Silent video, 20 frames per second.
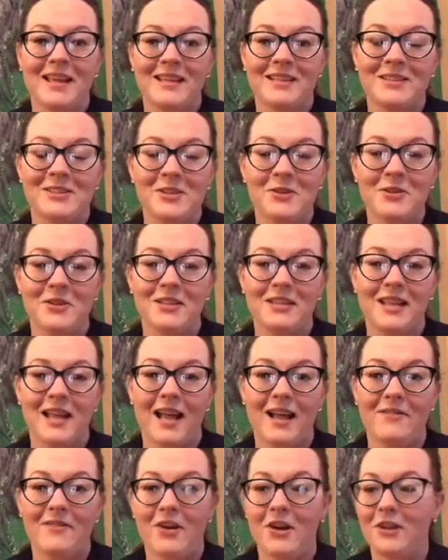It's so good to
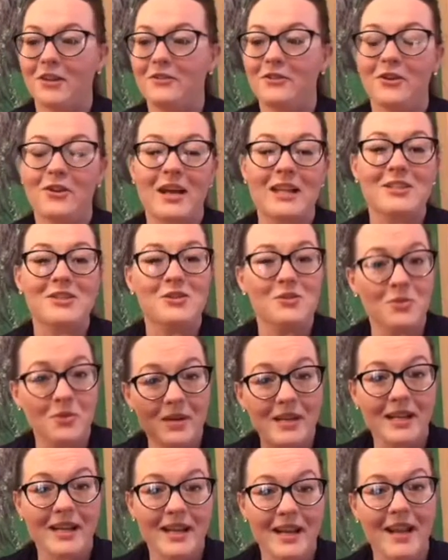have all of you guys joining